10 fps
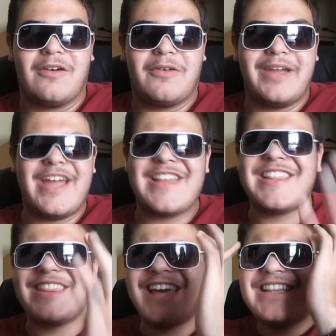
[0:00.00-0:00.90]
okay?
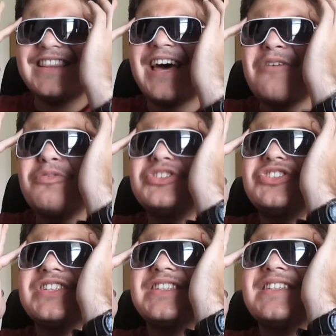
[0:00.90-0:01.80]
And that was
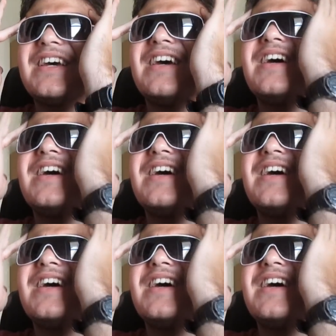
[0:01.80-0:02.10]
just,